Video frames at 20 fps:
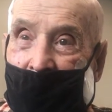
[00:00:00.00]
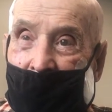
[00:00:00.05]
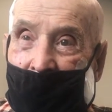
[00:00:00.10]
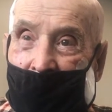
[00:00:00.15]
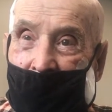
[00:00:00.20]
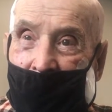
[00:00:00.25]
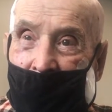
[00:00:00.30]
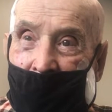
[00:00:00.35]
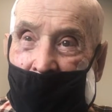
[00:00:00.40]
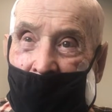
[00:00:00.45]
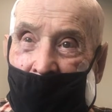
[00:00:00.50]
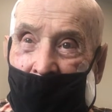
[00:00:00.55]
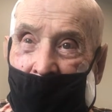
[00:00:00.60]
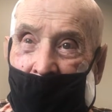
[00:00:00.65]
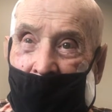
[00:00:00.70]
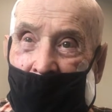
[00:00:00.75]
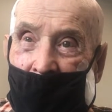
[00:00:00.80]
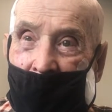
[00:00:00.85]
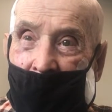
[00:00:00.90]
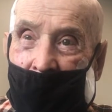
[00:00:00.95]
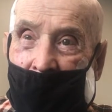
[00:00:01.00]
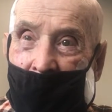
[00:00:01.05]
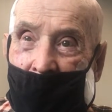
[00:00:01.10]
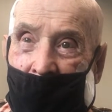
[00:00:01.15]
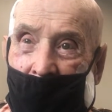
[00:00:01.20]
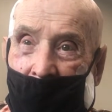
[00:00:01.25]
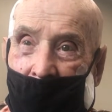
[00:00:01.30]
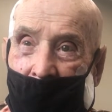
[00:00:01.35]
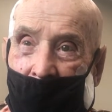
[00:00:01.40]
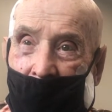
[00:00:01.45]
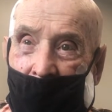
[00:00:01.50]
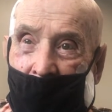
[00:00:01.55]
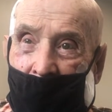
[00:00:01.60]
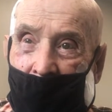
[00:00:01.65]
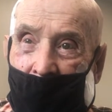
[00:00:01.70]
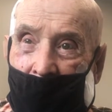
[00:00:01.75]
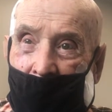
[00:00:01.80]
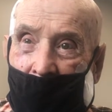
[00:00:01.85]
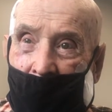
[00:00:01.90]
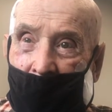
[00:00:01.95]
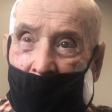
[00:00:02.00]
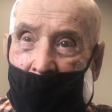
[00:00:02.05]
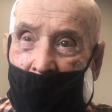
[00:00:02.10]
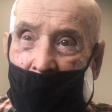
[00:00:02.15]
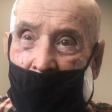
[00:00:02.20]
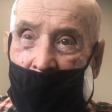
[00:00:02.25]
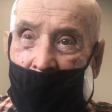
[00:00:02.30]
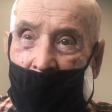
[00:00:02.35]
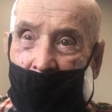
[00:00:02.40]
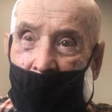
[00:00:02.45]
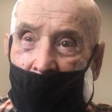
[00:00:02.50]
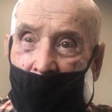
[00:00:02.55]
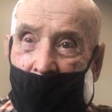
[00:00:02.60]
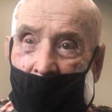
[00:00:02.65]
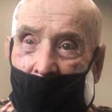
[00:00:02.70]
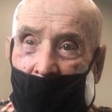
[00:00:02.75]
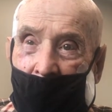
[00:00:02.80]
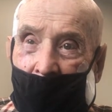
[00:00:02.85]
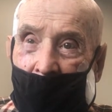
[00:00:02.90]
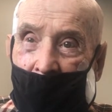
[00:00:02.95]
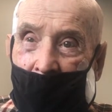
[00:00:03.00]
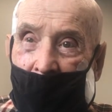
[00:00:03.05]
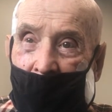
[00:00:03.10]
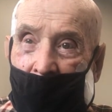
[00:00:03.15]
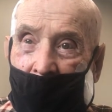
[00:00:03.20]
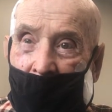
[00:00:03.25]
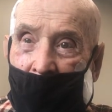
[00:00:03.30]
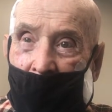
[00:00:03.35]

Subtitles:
what Marine division were you a part of?